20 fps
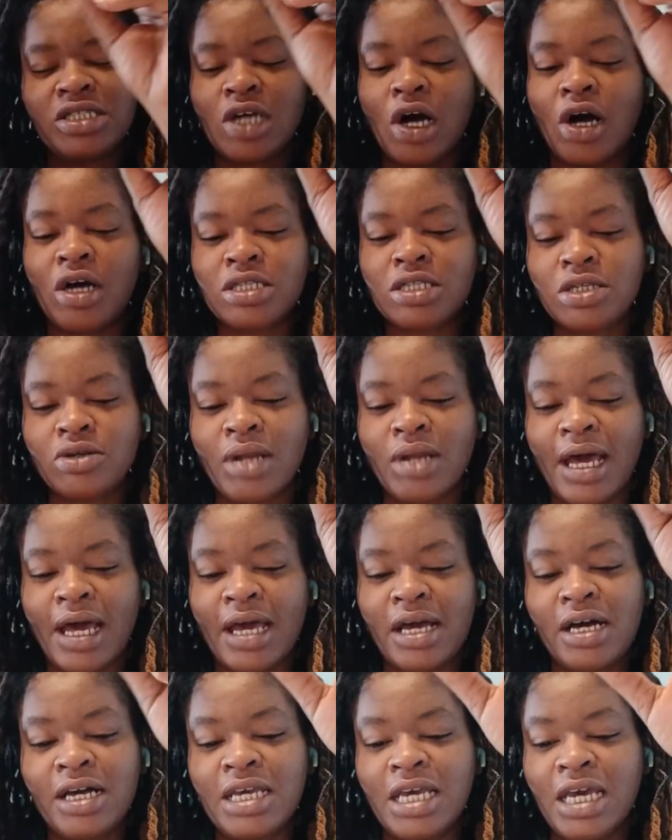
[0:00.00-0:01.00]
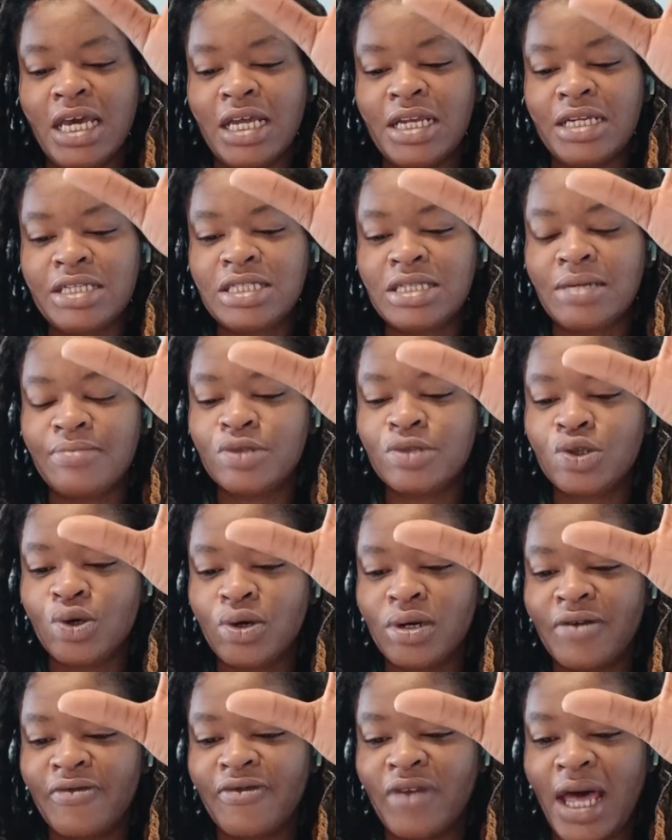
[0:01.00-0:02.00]
also, like, again, some
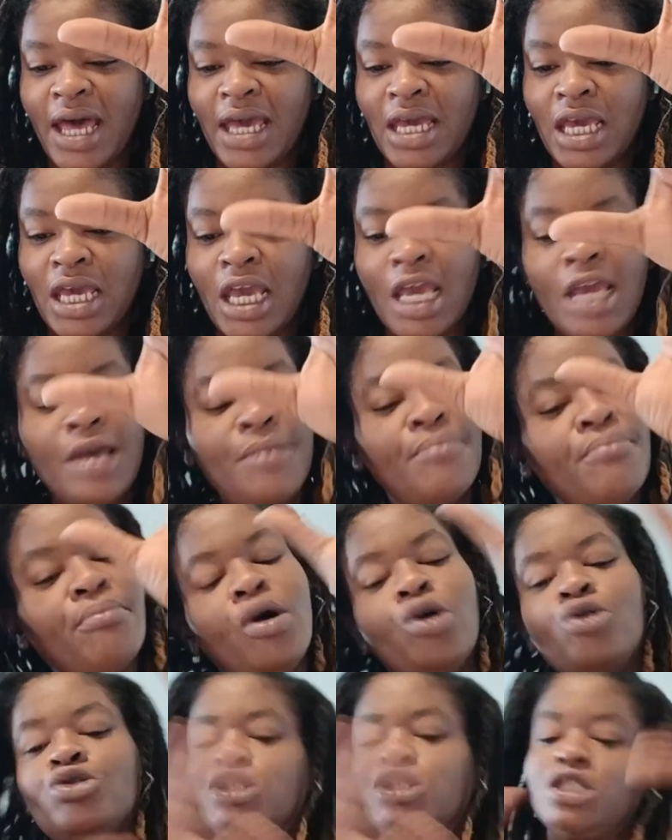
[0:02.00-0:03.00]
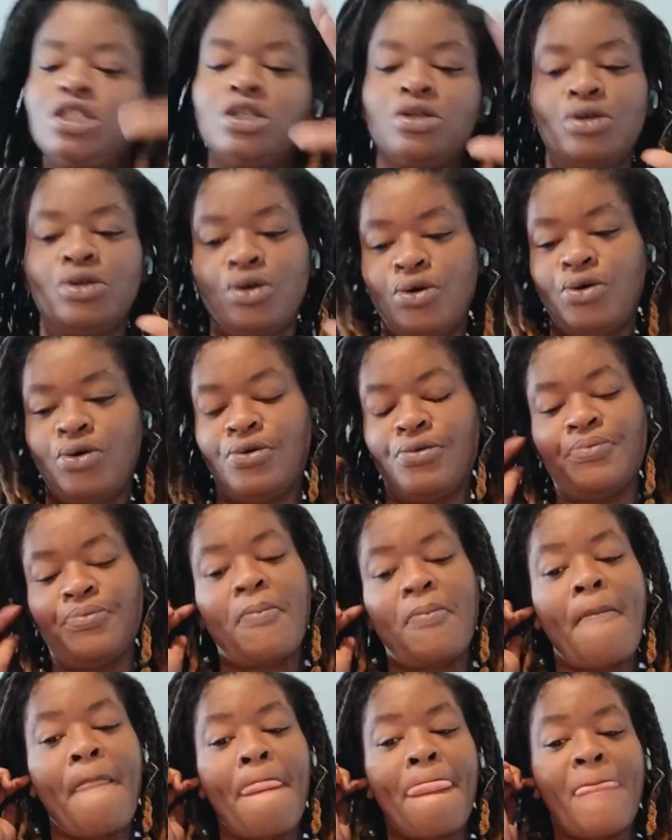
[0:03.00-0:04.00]
sort of like emotional
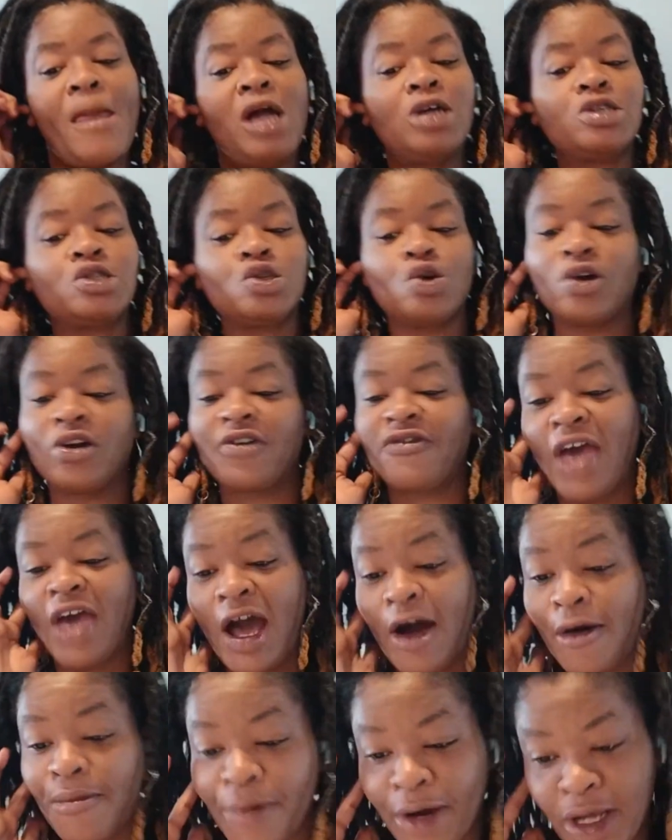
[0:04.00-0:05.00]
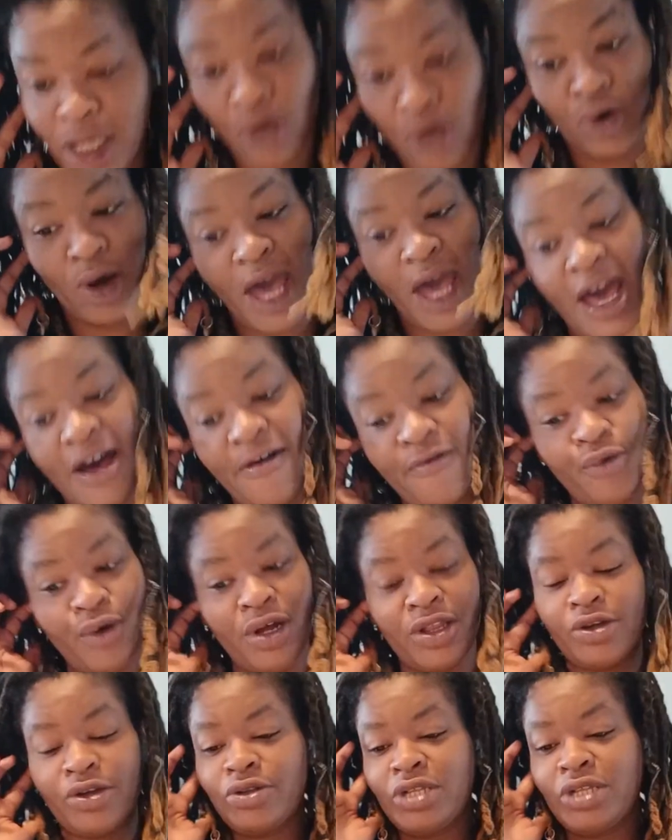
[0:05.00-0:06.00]
sort of outbreak you'll have,
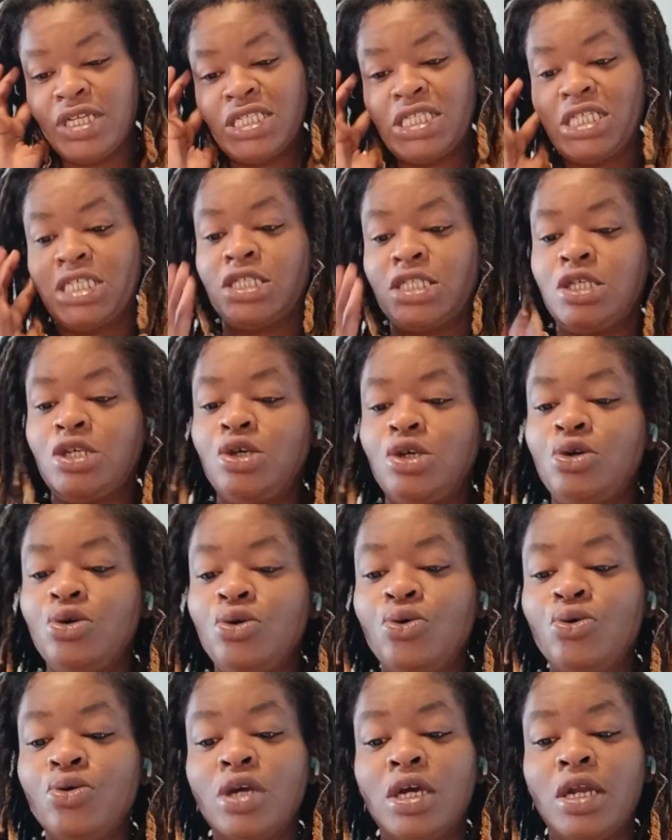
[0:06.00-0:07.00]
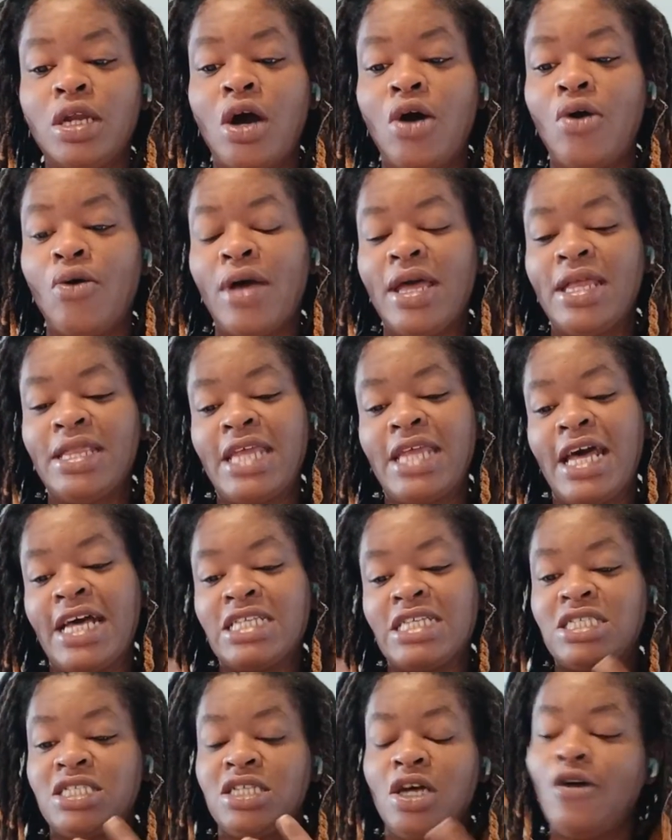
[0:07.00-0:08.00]
whether this is you, in
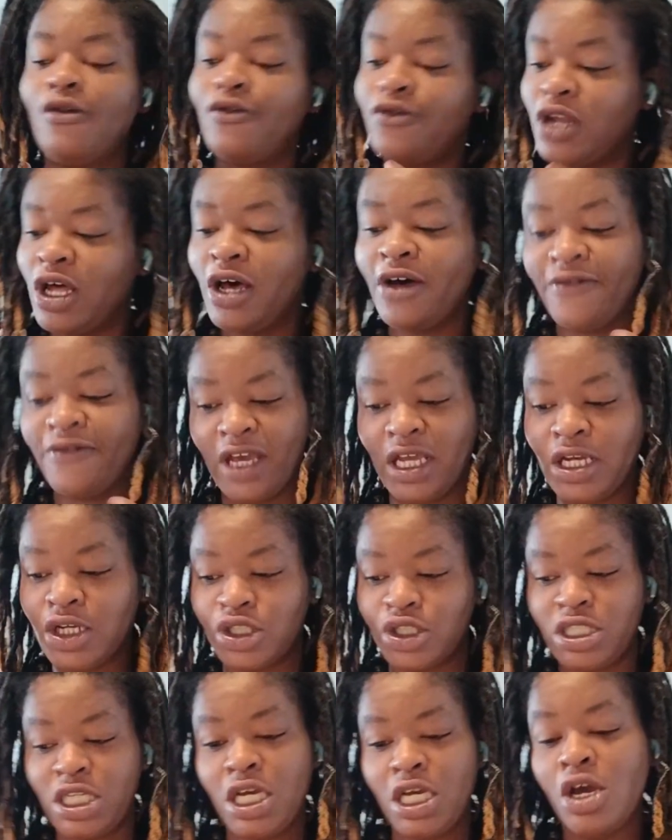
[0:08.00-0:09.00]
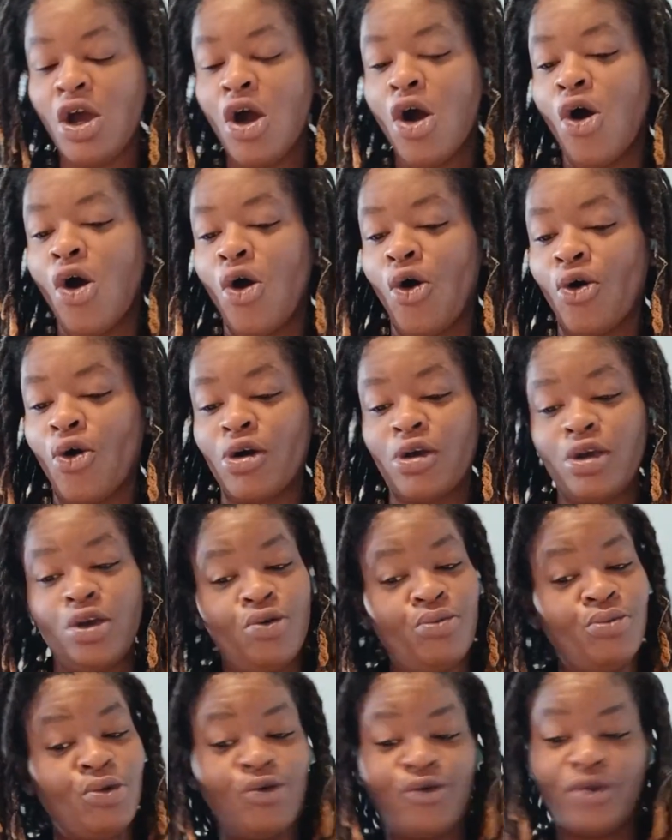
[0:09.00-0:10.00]
that self-love energy, or you
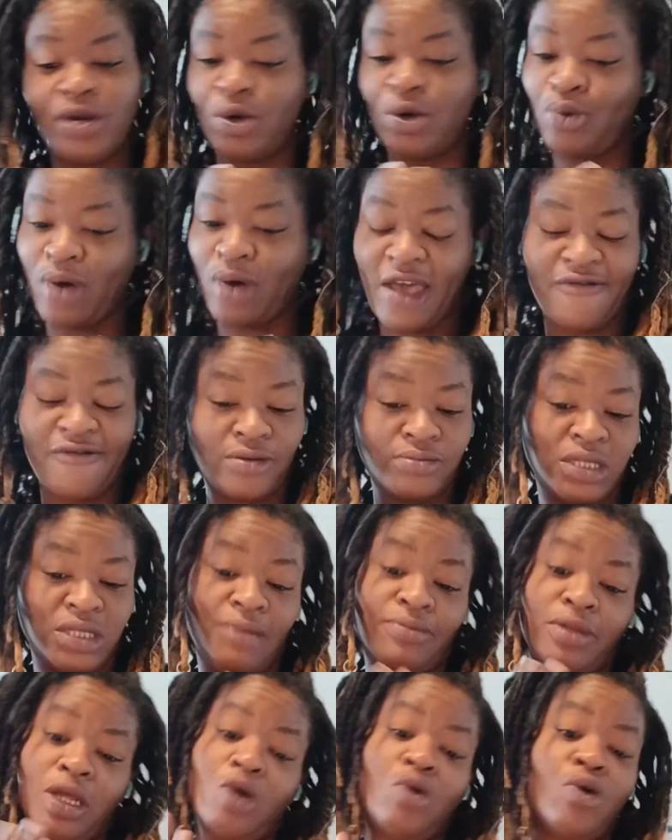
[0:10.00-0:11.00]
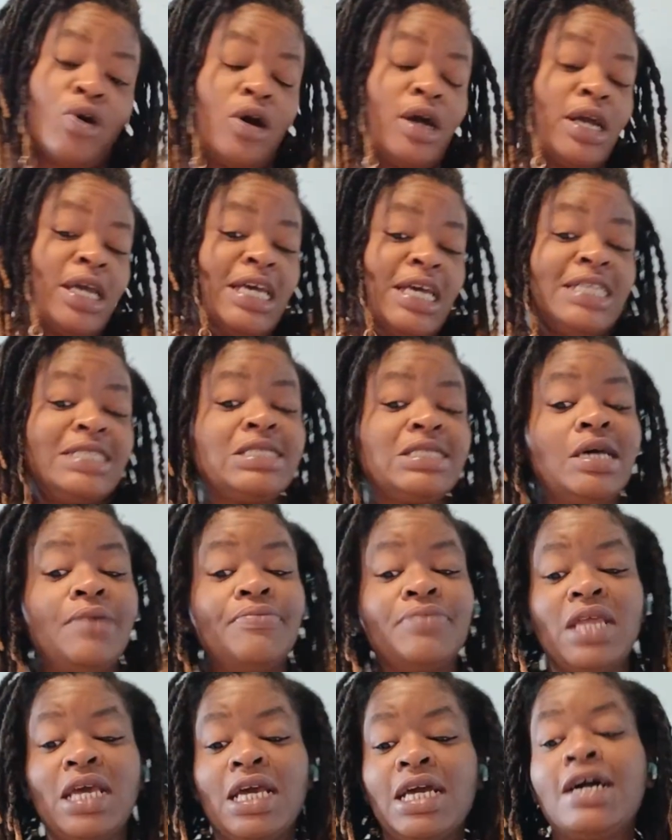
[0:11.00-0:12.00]
moving away from something, or again,
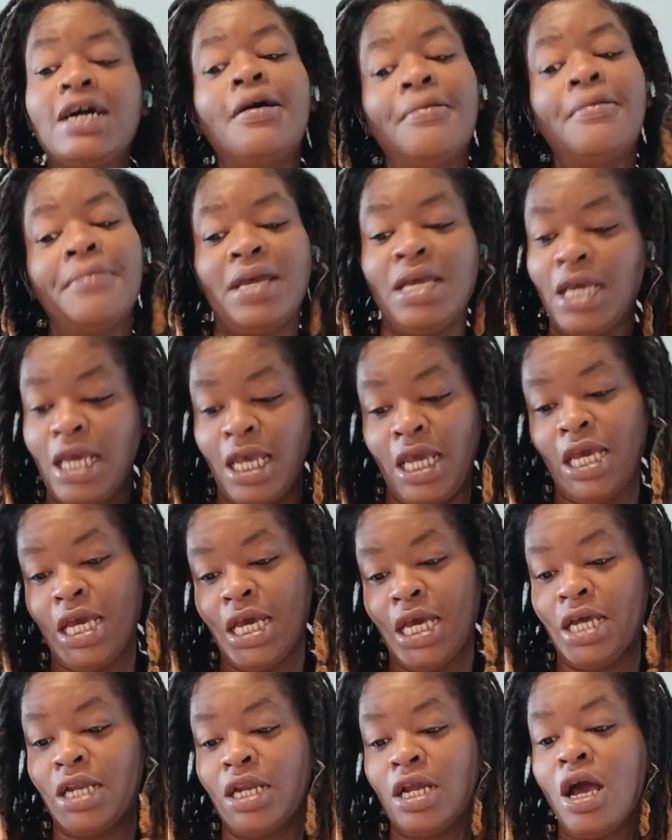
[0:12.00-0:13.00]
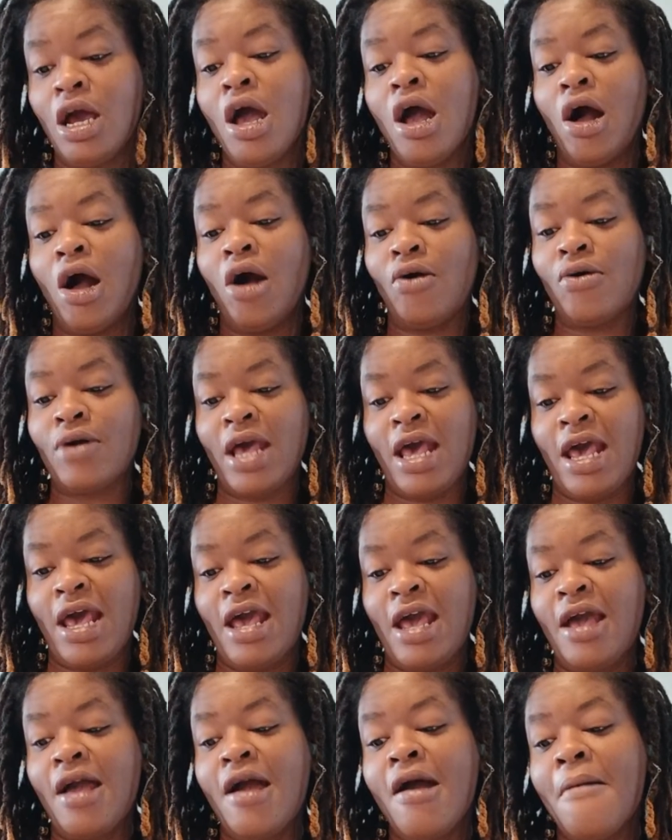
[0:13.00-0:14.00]
something coming in.
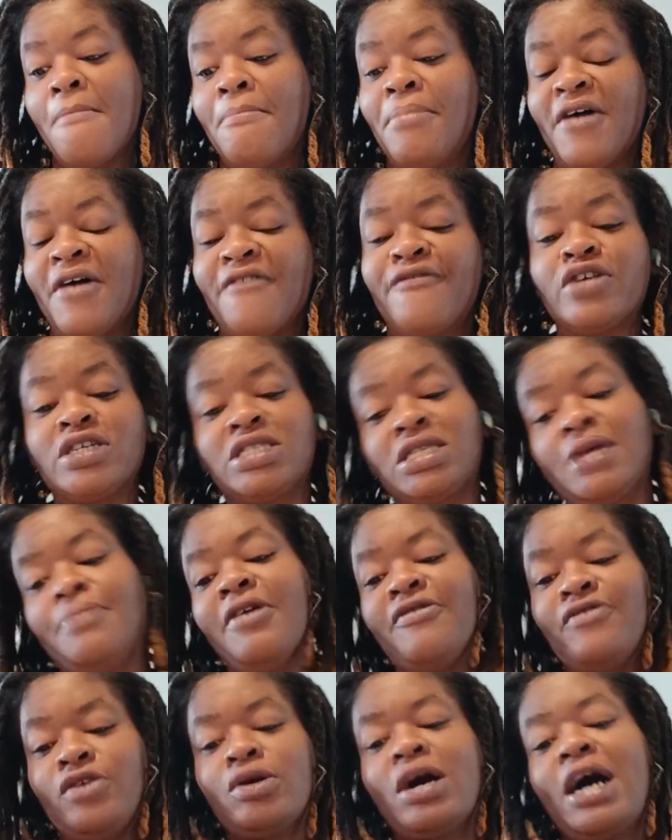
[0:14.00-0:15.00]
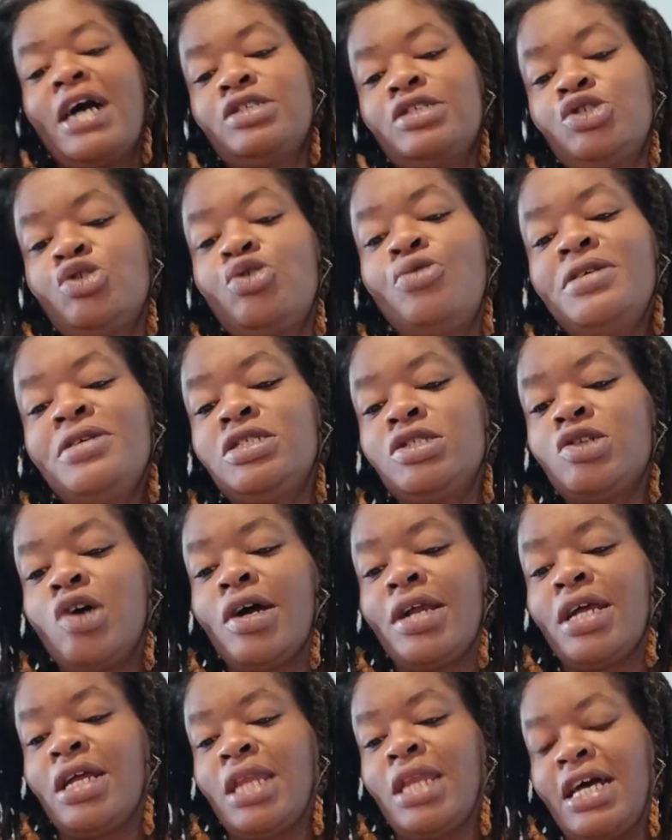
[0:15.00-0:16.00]
Okay, but for some of you guys, you'll be
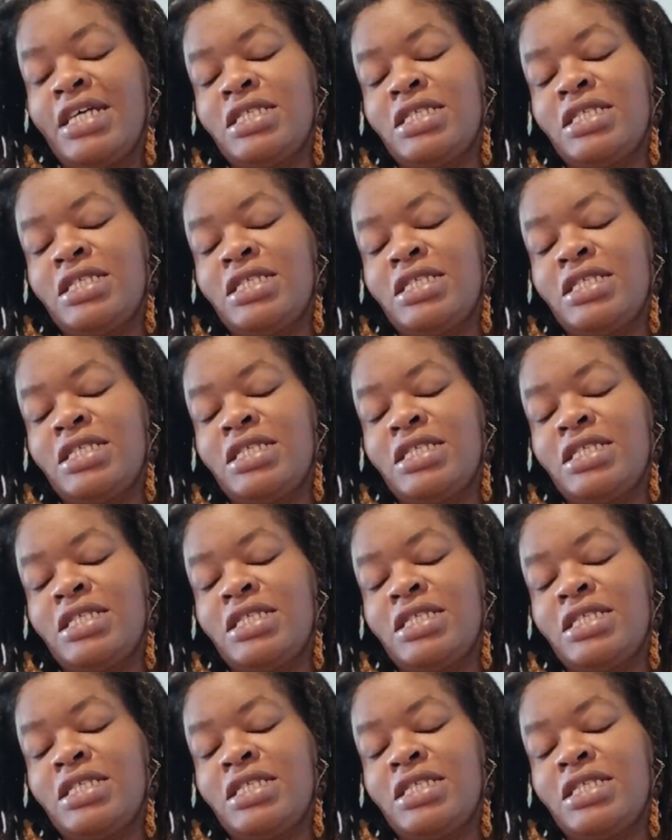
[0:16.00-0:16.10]
starting like